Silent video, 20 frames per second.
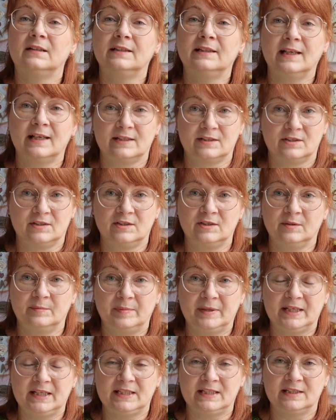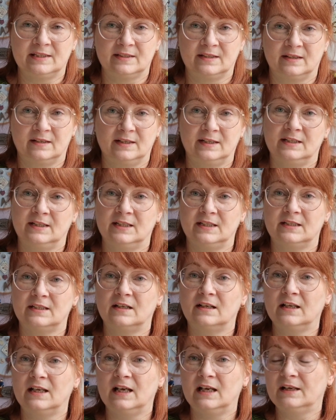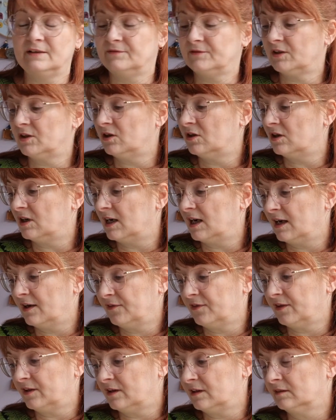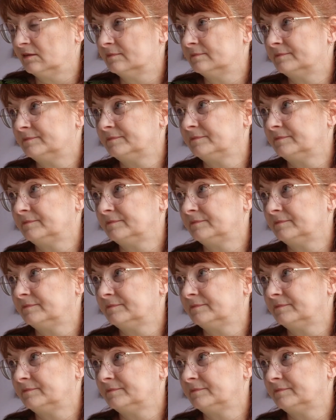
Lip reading: Yet to be decided. I have got other